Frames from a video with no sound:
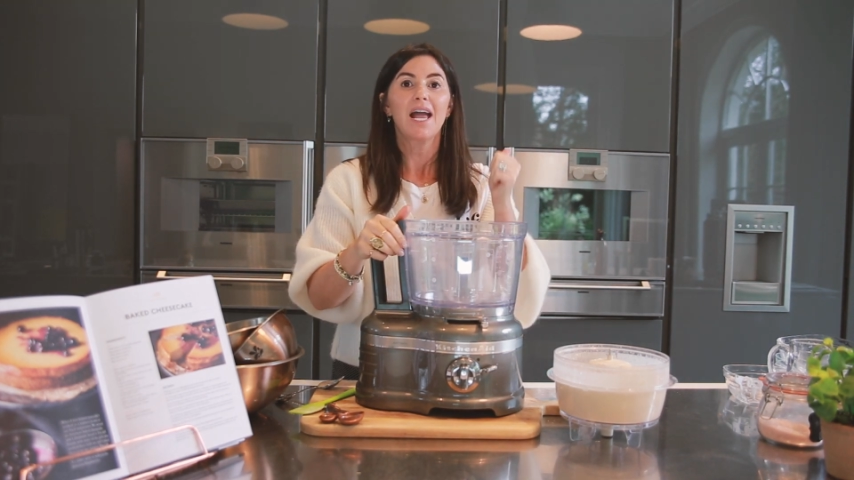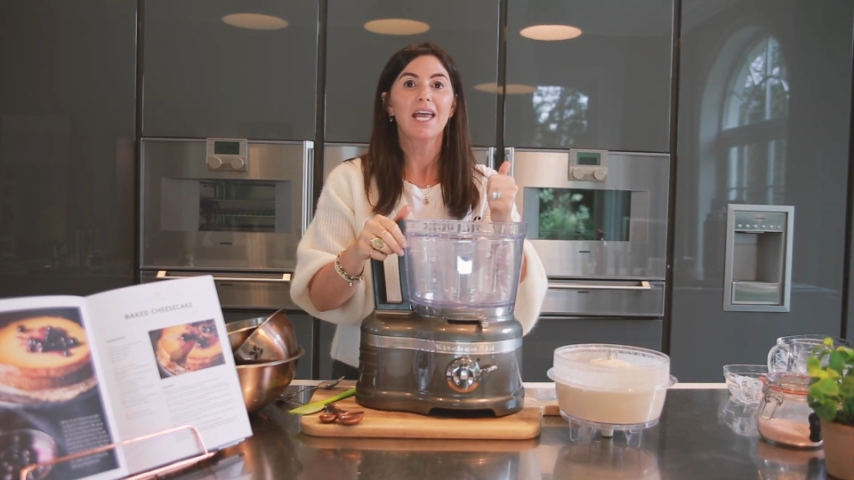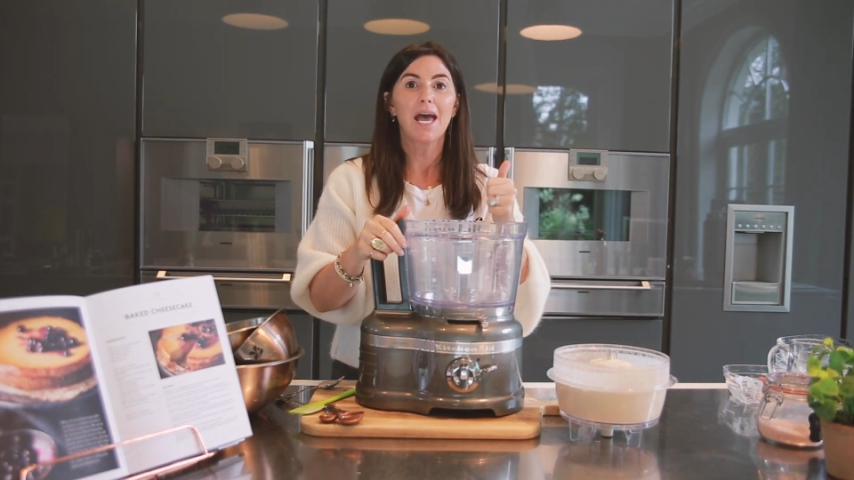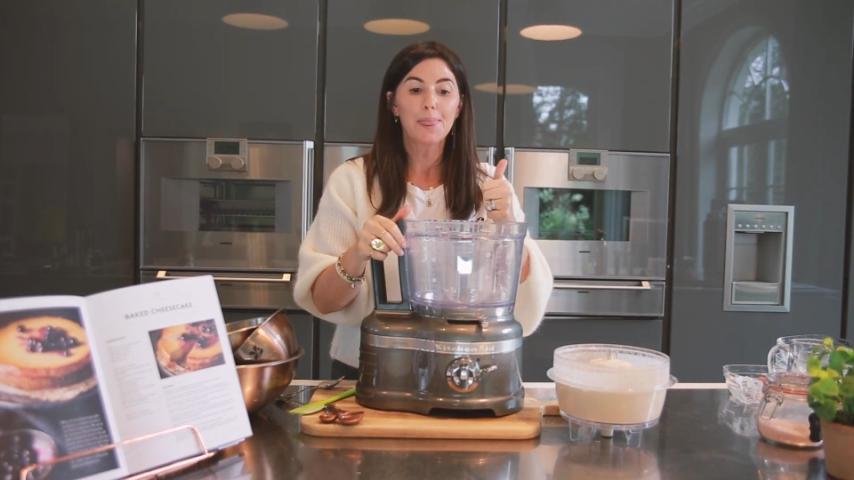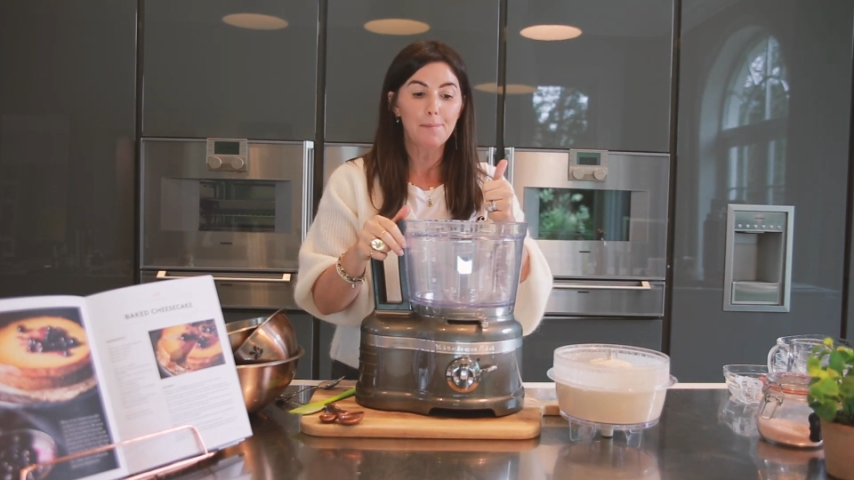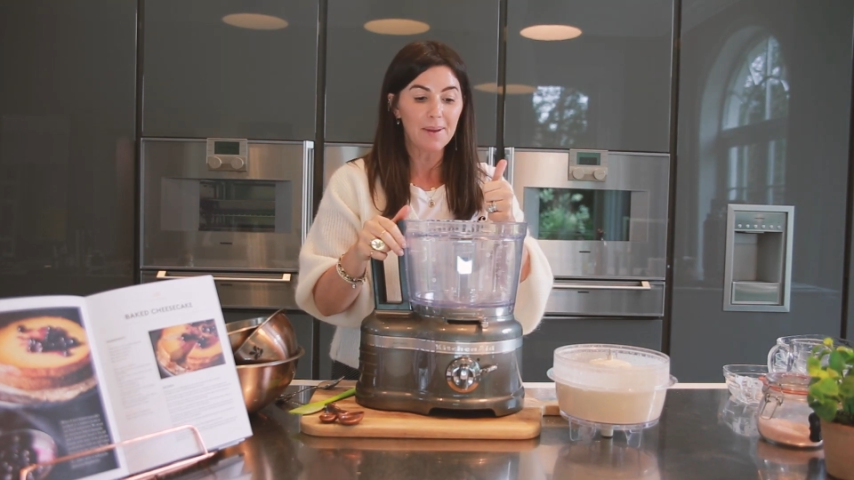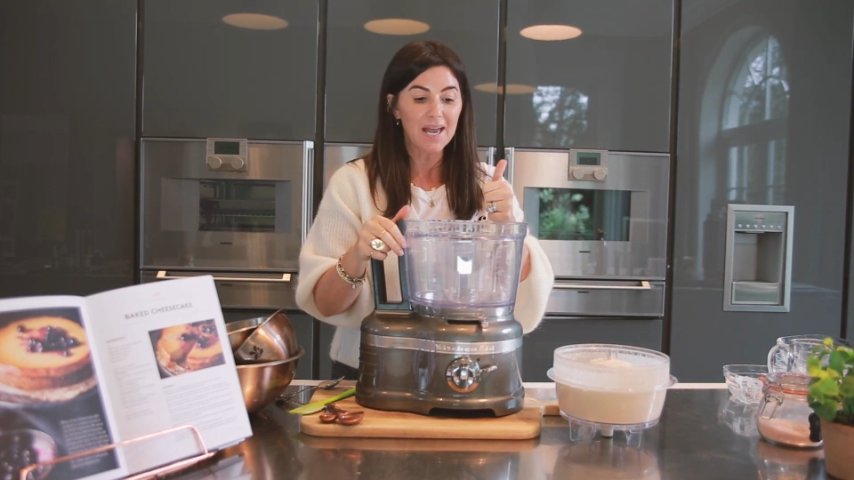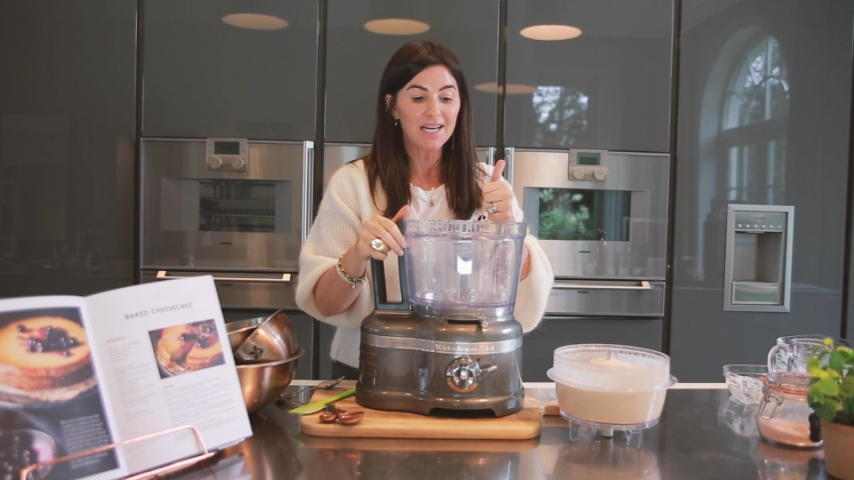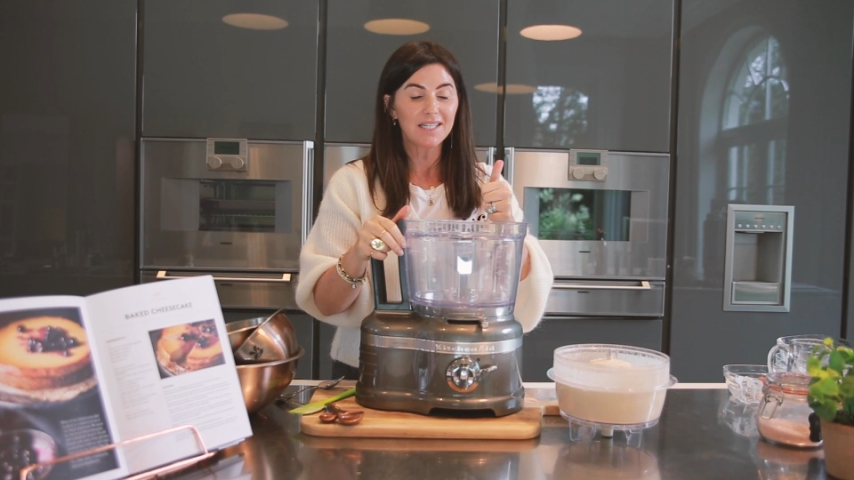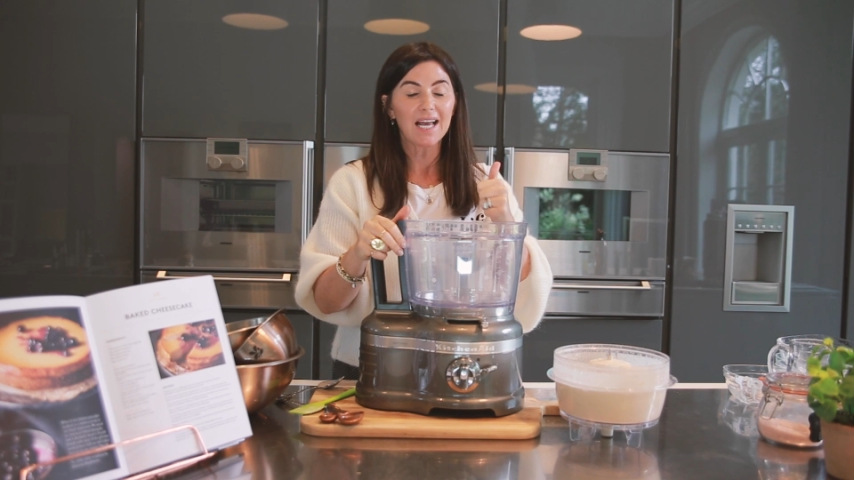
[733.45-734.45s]
get the
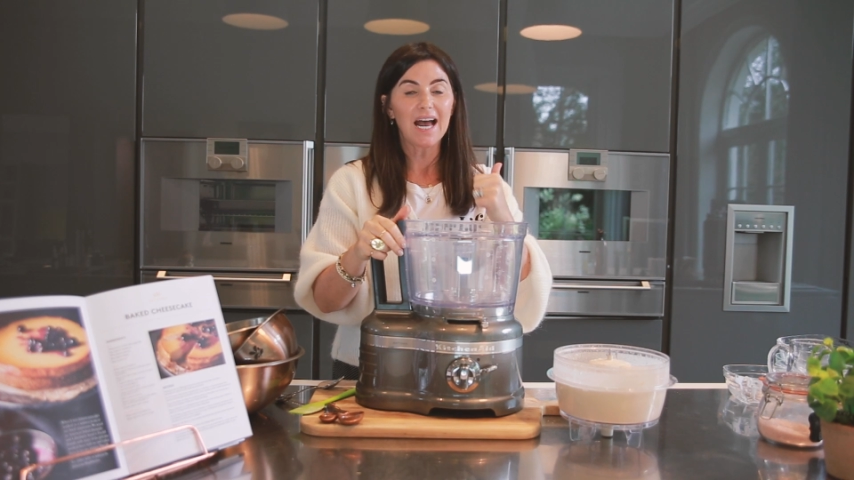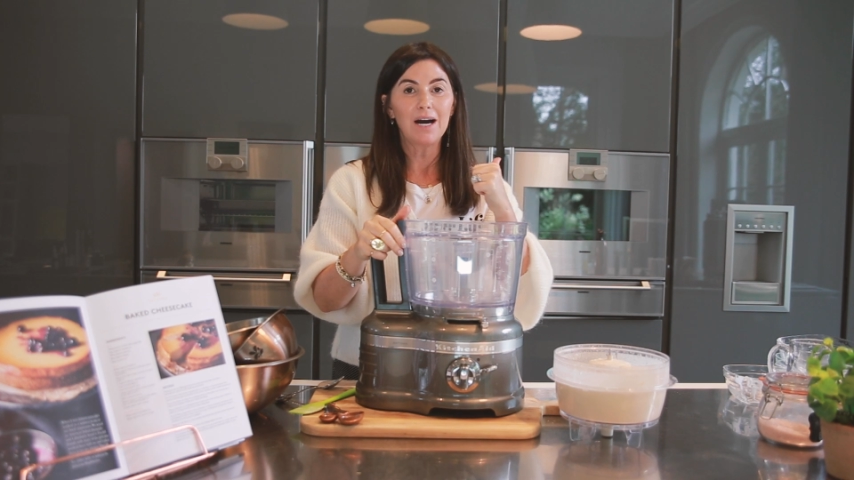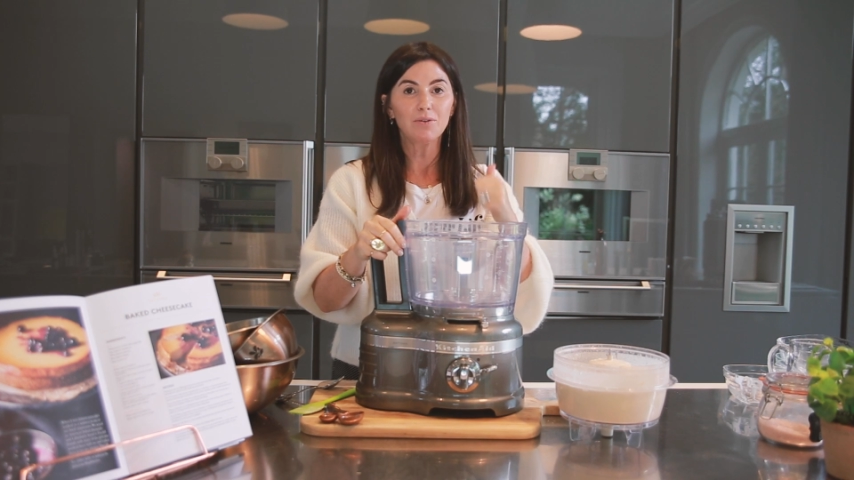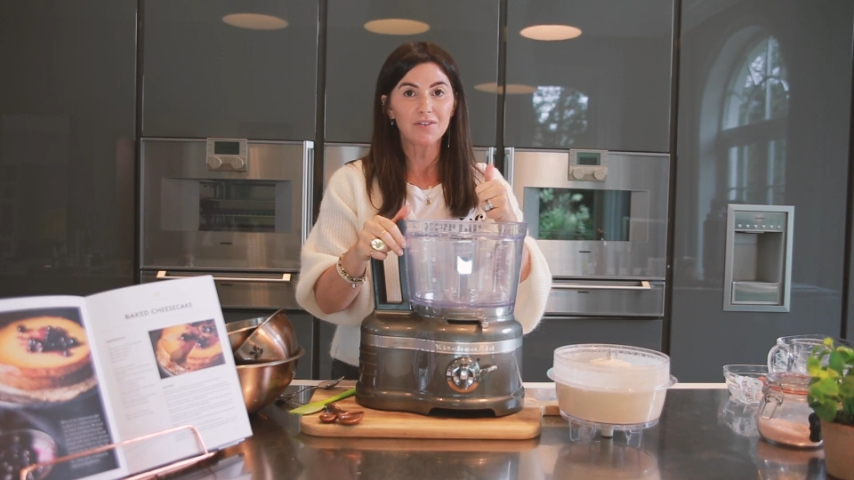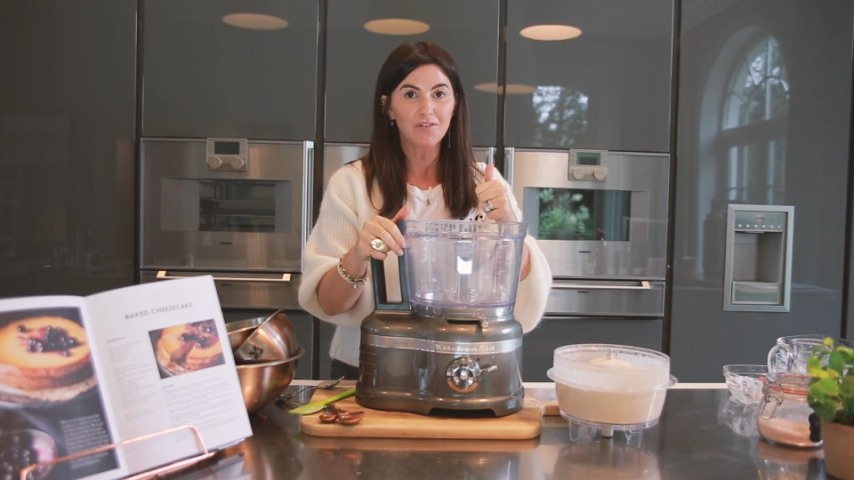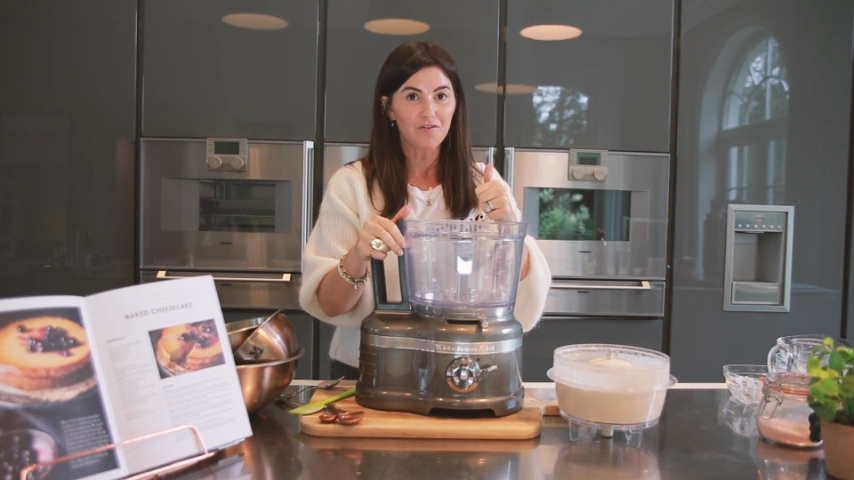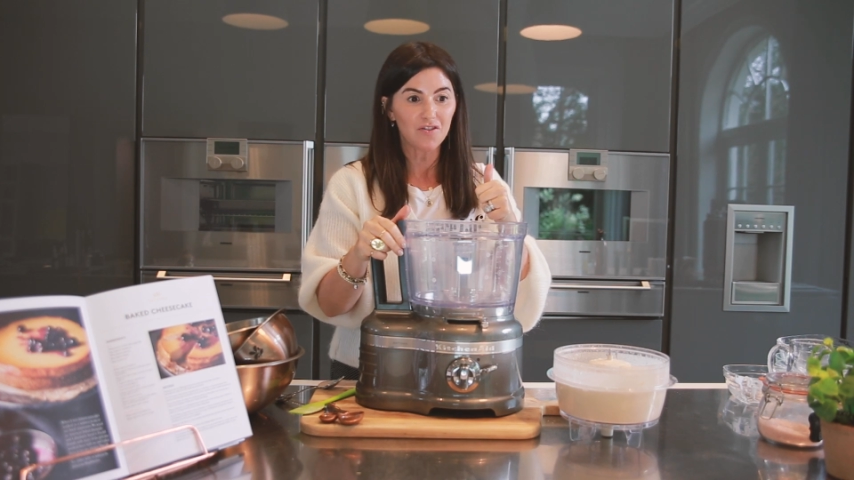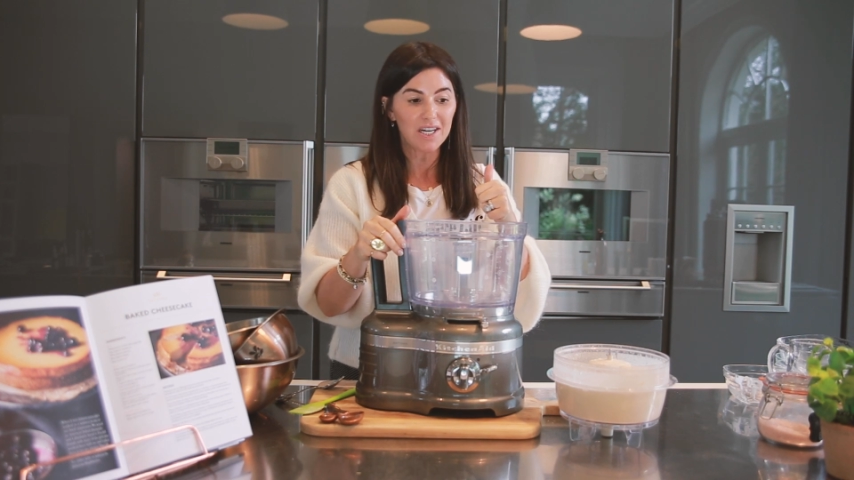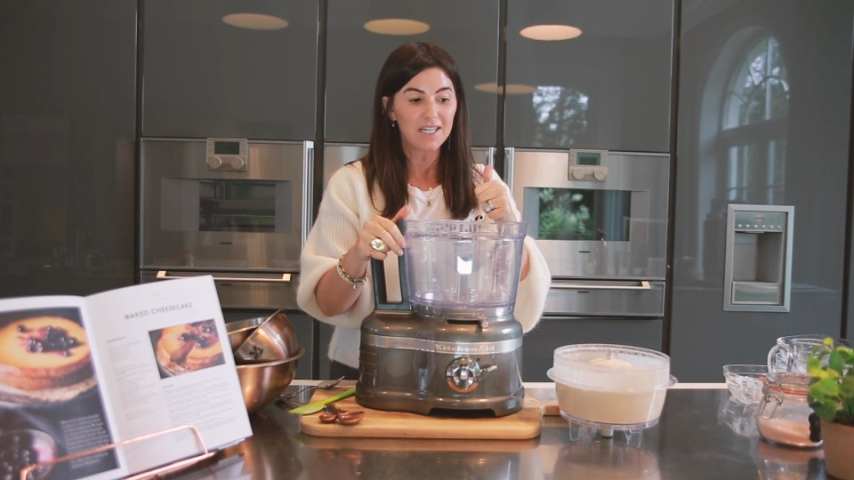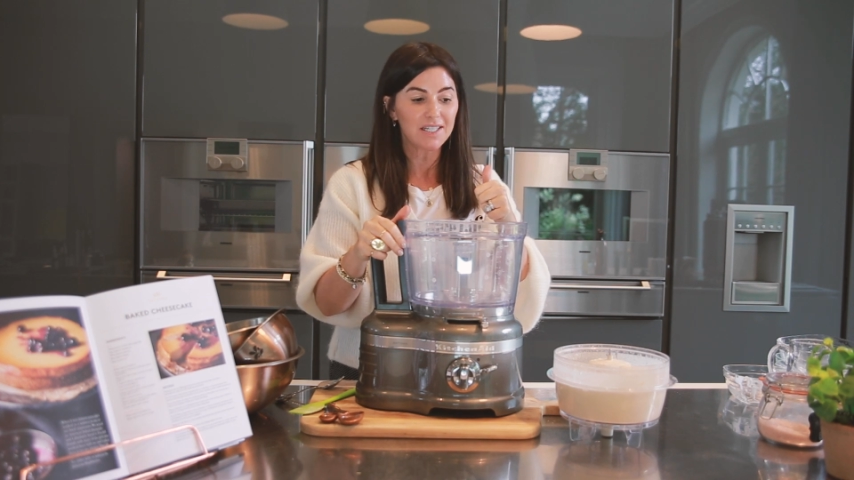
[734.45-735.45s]
base out of the
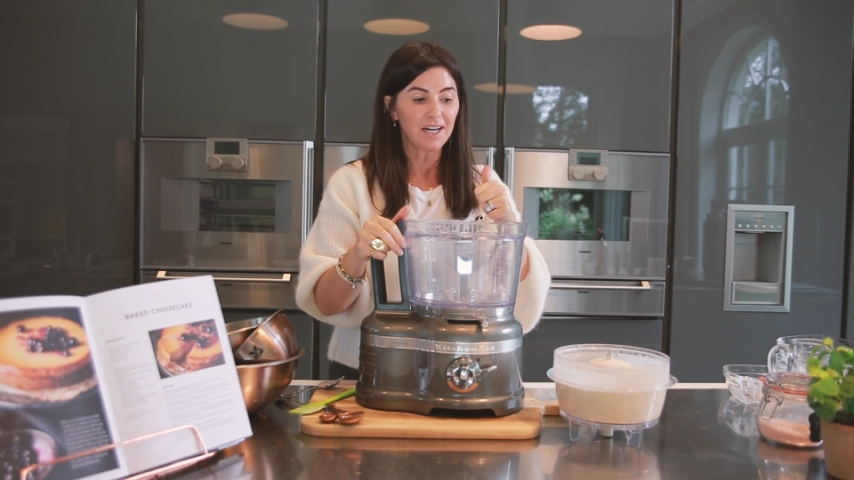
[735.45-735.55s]
freezer,